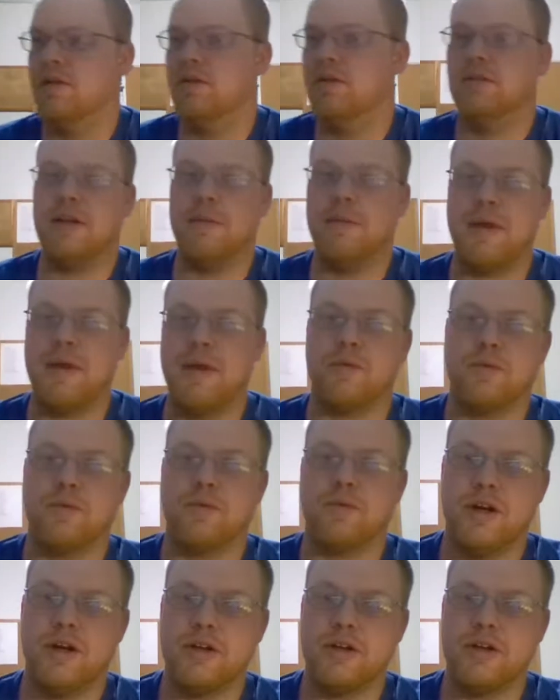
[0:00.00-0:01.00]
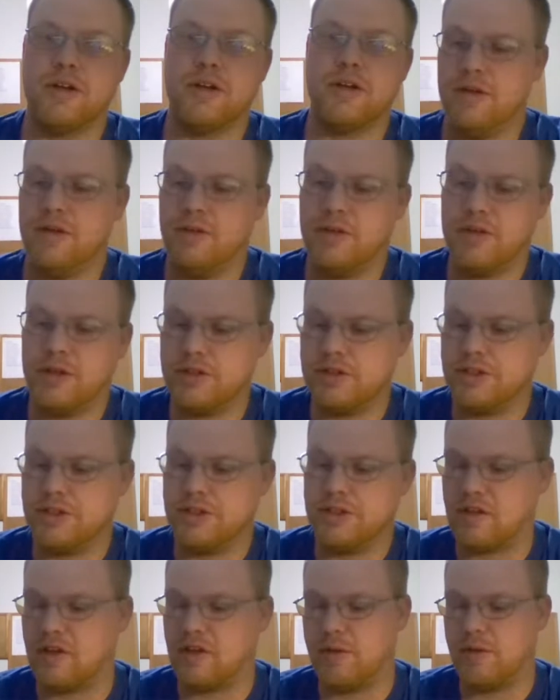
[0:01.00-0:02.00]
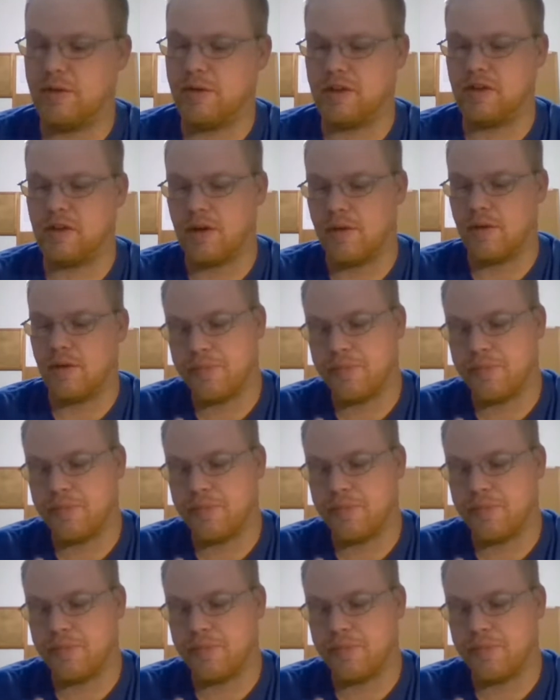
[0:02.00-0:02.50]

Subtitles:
They make real good grilled cheese sandwiches.